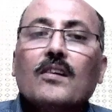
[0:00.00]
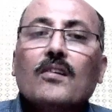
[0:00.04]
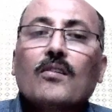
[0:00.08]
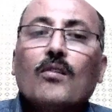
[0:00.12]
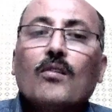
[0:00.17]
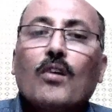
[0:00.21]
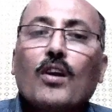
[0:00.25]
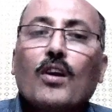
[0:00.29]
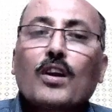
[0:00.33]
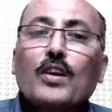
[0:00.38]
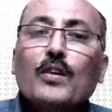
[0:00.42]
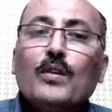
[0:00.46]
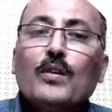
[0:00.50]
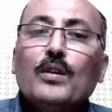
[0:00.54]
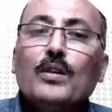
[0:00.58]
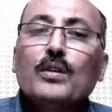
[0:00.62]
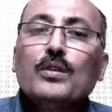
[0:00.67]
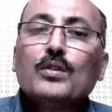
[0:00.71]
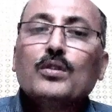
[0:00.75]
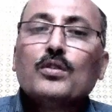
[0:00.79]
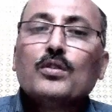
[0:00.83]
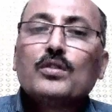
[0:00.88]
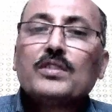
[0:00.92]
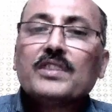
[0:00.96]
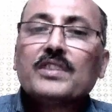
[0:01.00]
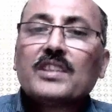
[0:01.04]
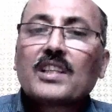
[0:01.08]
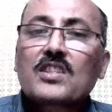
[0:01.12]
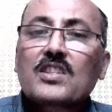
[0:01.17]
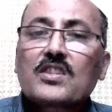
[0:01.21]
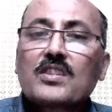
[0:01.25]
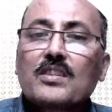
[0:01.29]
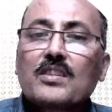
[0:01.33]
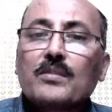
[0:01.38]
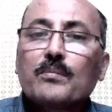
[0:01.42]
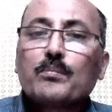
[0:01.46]
What you will do?
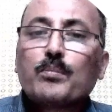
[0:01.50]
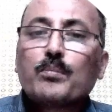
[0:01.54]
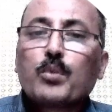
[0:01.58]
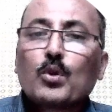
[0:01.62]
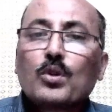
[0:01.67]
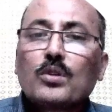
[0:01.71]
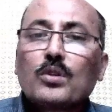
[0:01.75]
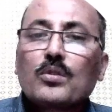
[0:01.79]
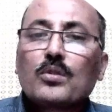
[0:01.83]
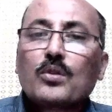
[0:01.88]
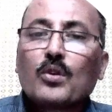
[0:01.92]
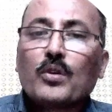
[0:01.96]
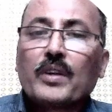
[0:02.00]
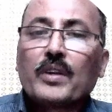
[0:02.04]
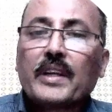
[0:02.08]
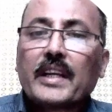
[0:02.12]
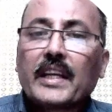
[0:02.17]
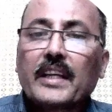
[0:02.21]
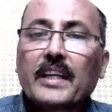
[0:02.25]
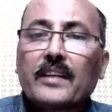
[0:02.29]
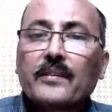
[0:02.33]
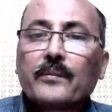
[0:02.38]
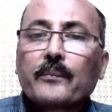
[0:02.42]
Just put 20.